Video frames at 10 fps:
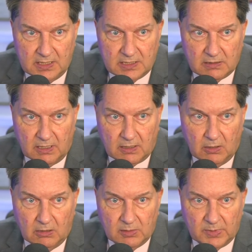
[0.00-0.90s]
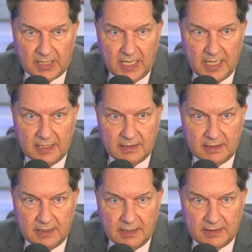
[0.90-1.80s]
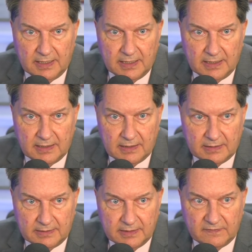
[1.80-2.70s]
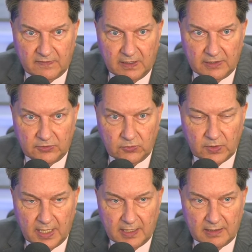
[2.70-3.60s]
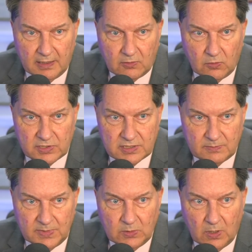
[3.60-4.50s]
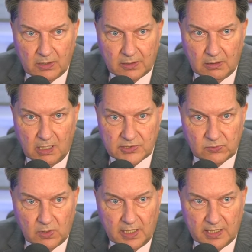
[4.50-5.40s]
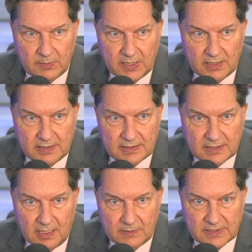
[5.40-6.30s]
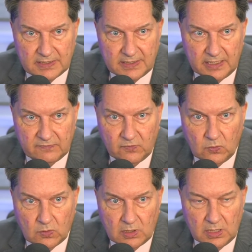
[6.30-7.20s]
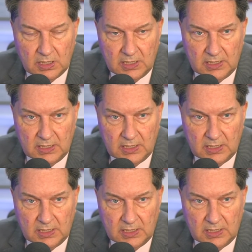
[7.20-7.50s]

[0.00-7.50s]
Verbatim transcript: So I called them again, and they uh, did finally do that. And of course, meanwhile, the clock's running because I was in day four,